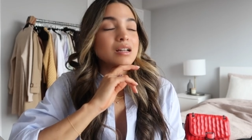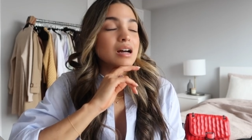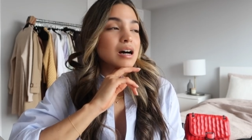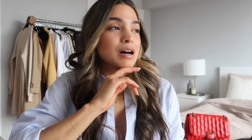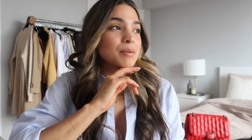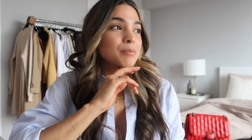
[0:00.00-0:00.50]

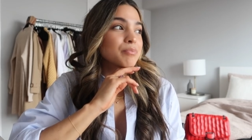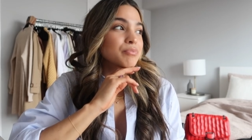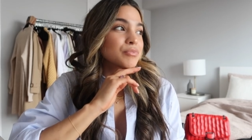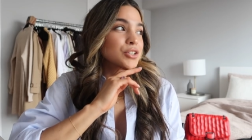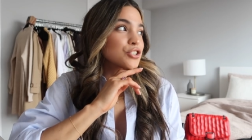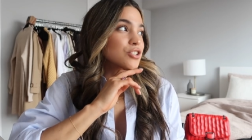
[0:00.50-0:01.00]
Um,
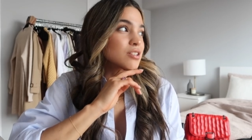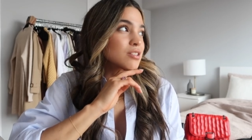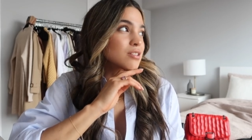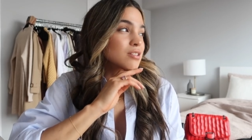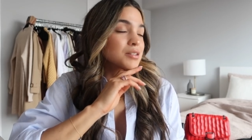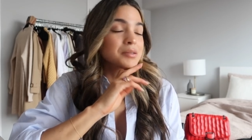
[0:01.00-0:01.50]
they're
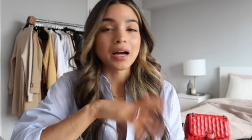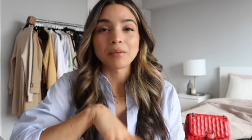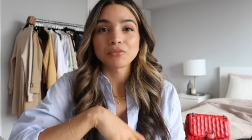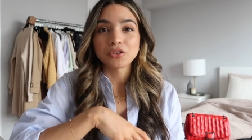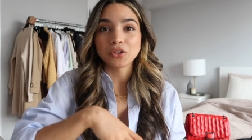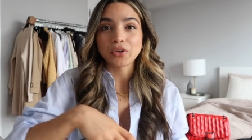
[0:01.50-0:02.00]
just, yeah,
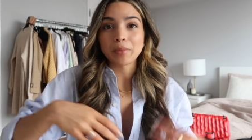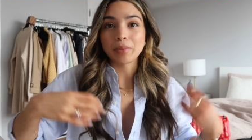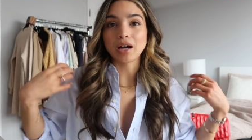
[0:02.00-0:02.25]
really great.